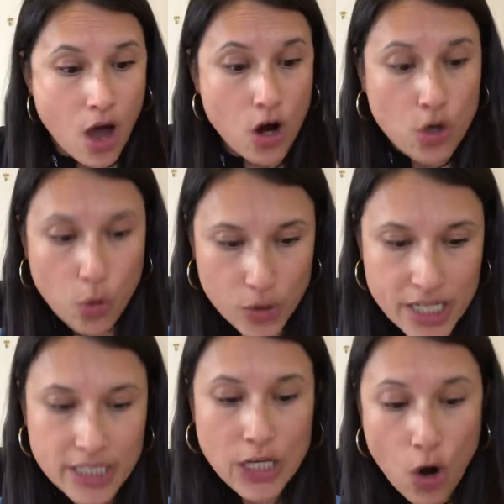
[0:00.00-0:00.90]

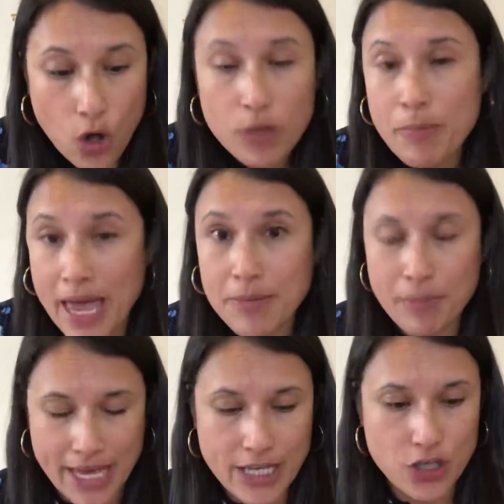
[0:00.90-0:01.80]
Accordingly, all men
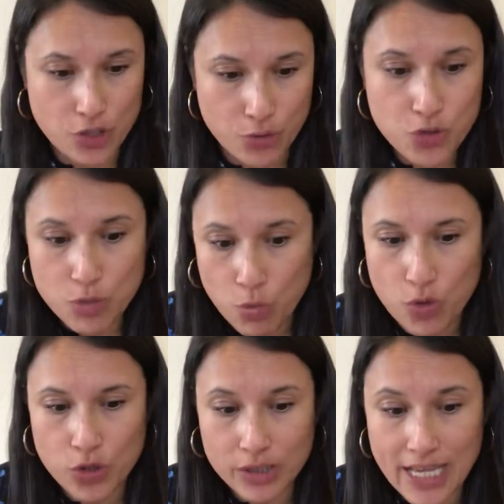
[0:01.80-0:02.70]
make use more
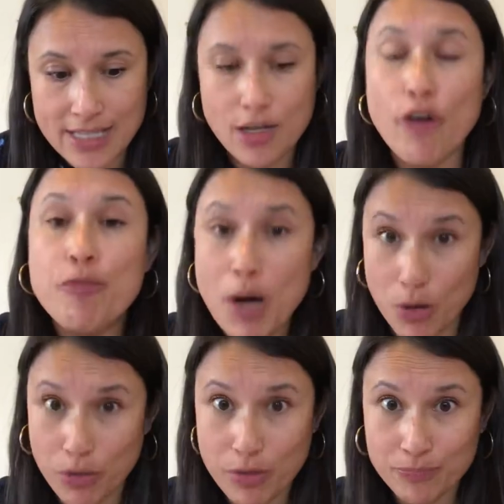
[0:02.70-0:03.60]
or less of
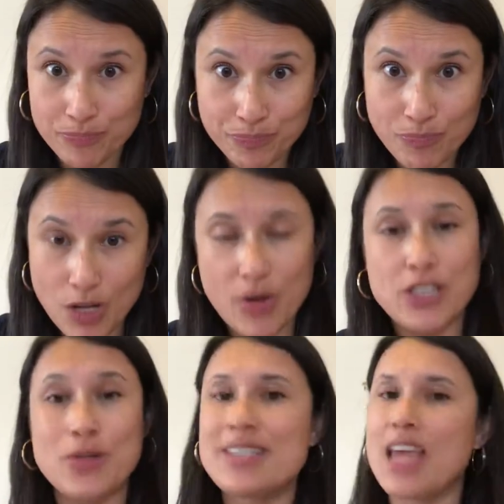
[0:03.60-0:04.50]
both. Okay,
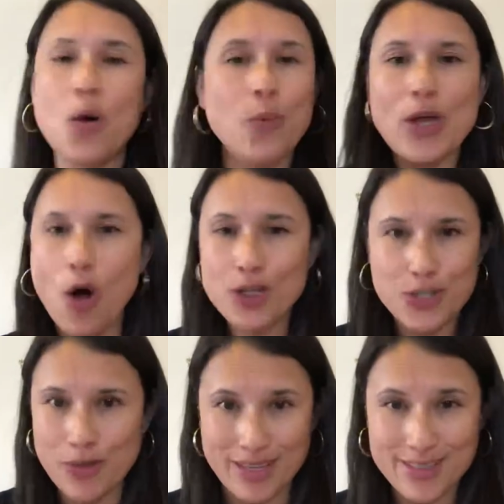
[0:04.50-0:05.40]
so he's saying we all
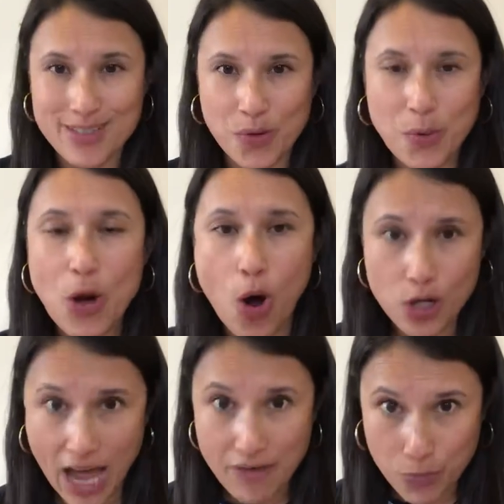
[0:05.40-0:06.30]
do this. We
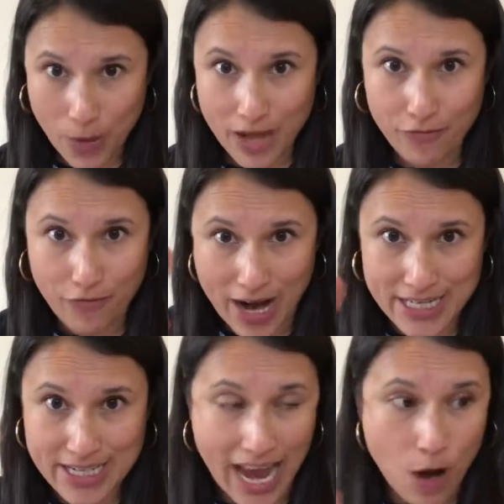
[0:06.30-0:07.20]
all have a way of
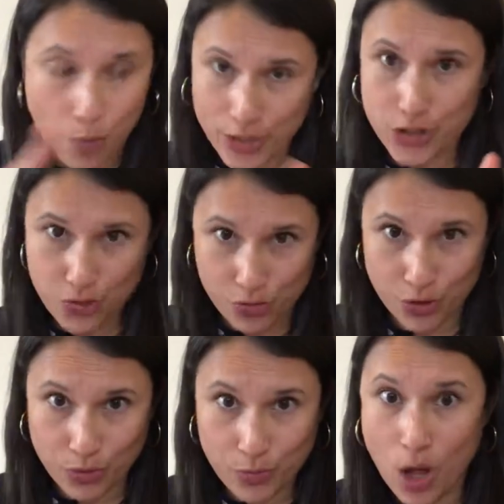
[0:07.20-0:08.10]
finding out what is
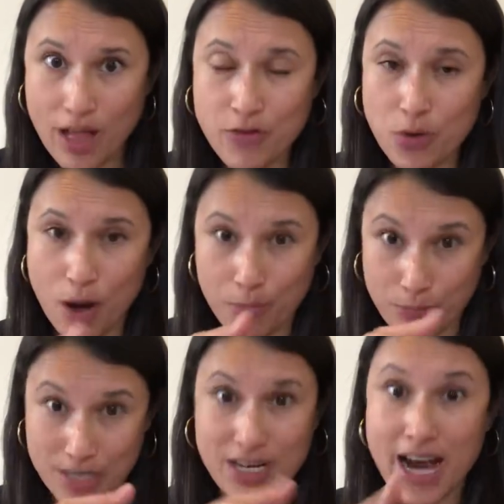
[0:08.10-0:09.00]
true. We all have
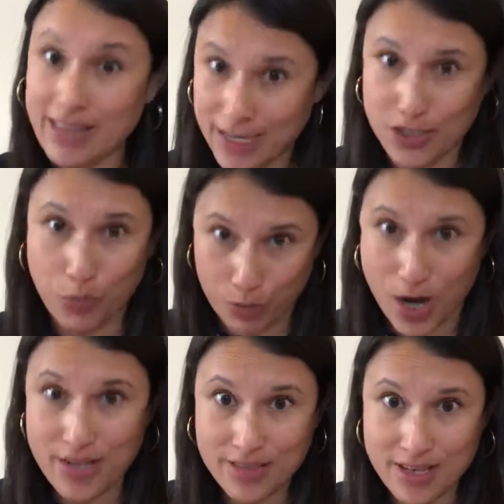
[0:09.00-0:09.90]
a dialectic
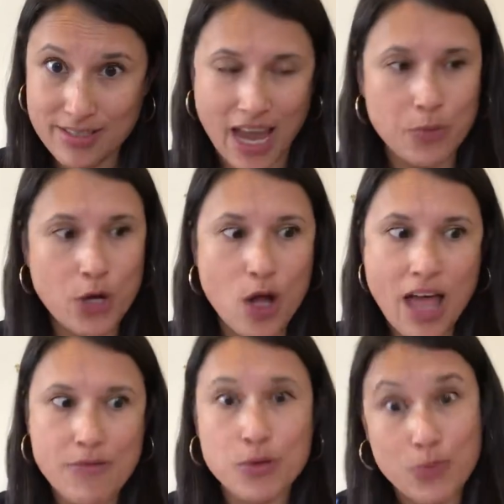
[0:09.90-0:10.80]
process, and we all
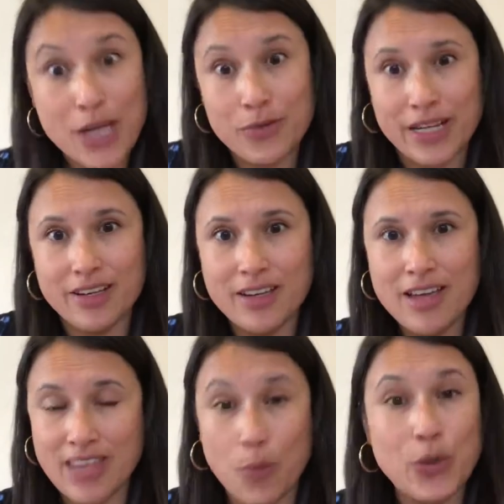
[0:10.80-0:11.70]
have a rhetoric
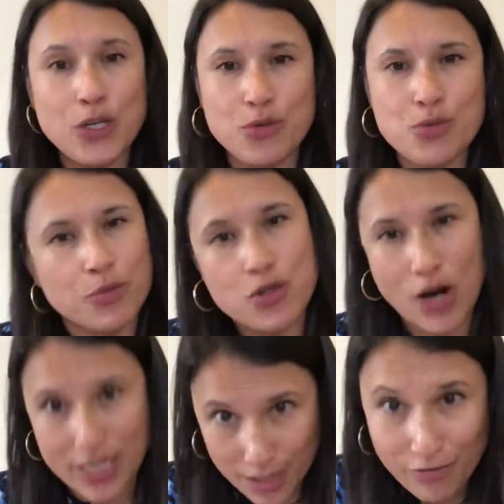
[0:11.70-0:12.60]
that we use when we
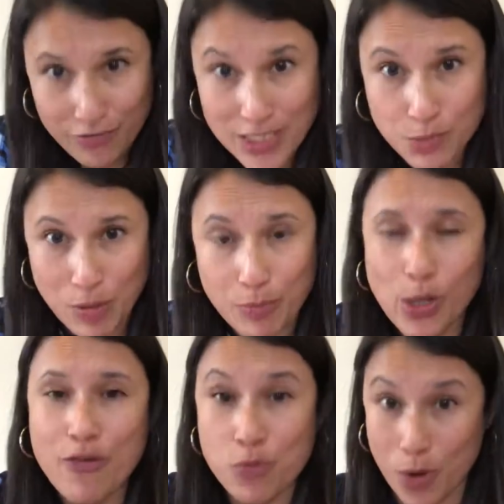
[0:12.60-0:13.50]
try to convince
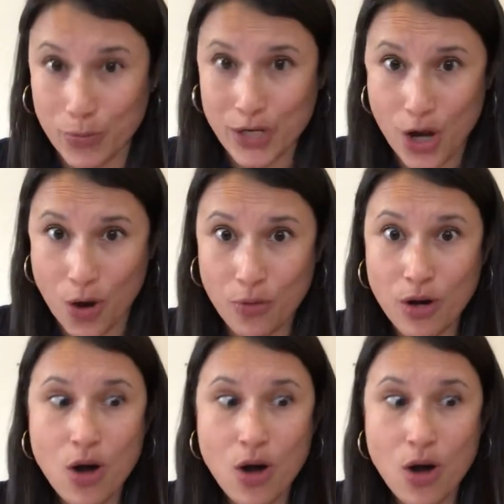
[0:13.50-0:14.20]
people of what we know,